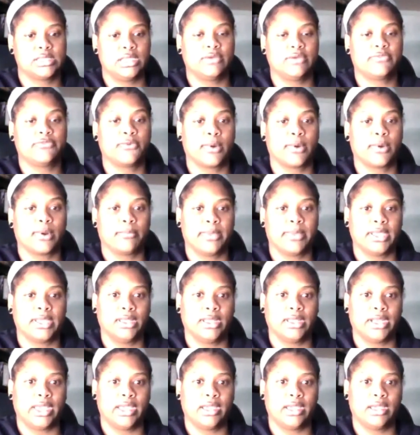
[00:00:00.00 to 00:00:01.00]
the
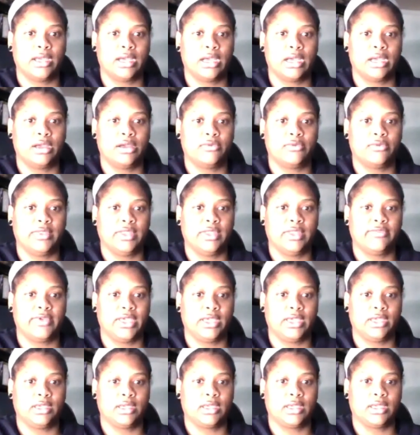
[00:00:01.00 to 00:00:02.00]
affordability of
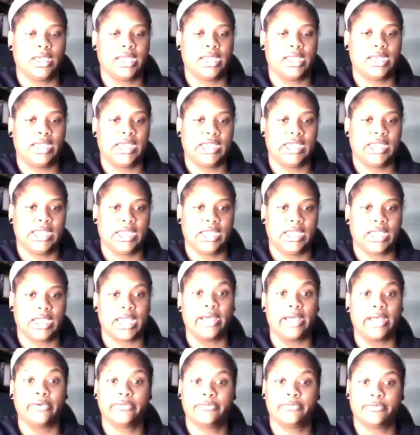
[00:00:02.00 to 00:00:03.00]
living and eating
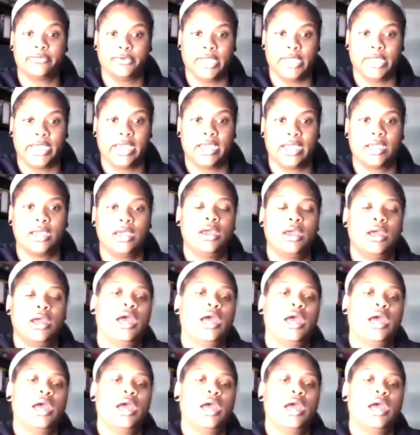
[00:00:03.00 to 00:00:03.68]
healthfully.